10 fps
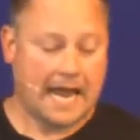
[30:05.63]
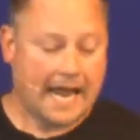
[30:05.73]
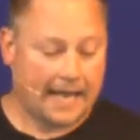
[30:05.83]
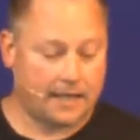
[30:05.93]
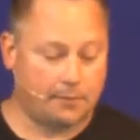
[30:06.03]

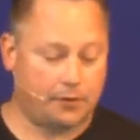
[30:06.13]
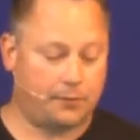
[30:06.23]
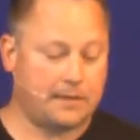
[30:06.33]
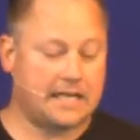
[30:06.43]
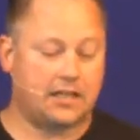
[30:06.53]
And number
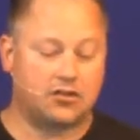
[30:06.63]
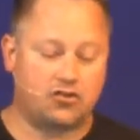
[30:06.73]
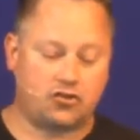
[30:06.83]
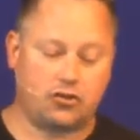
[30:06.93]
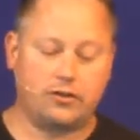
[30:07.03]
three, it
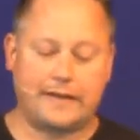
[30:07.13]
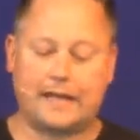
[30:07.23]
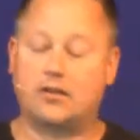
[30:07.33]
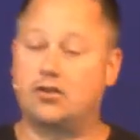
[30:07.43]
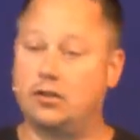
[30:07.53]
ensured
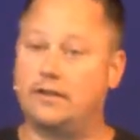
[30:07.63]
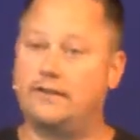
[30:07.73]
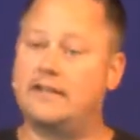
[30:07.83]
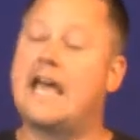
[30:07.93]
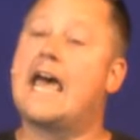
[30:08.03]
that goods